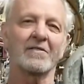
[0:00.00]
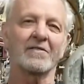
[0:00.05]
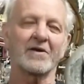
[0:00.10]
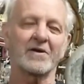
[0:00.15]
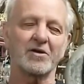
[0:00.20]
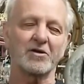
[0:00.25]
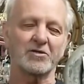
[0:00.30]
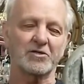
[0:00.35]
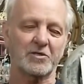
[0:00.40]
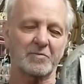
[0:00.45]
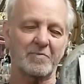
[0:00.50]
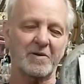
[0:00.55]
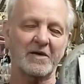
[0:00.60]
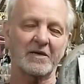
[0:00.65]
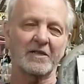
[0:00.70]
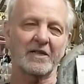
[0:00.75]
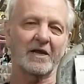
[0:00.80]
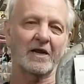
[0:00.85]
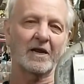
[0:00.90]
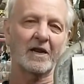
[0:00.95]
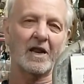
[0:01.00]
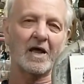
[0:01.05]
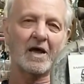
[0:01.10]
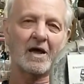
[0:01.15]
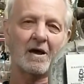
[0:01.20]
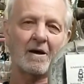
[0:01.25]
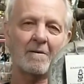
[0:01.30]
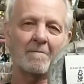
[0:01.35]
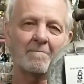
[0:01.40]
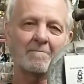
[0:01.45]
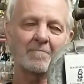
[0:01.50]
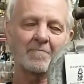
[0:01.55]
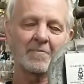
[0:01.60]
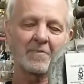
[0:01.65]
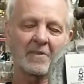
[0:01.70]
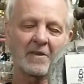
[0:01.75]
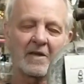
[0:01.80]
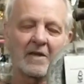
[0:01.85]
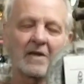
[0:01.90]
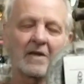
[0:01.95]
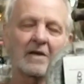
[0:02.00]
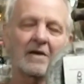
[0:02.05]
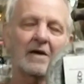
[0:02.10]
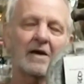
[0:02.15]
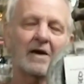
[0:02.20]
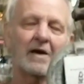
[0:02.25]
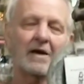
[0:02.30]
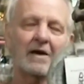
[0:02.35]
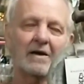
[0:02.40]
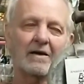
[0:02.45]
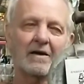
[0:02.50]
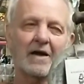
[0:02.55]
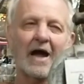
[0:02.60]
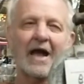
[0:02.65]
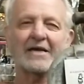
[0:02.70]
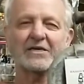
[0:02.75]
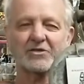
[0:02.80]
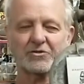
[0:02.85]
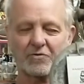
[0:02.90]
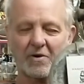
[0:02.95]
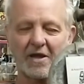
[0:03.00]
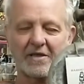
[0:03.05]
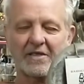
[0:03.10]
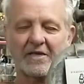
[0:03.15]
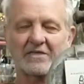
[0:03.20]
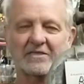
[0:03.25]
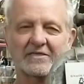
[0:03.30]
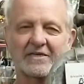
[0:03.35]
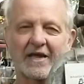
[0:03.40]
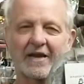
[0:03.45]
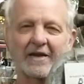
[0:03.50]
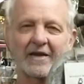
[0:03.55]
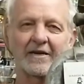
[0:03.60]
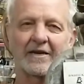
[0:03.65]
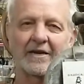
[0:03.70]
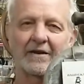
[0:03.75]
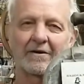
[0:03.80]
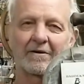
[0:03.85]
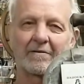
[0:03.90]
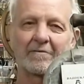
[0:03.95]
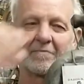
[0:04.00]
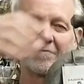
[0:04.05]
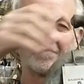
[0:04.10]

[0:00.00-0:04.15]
There used to be a little ice tray that's set in here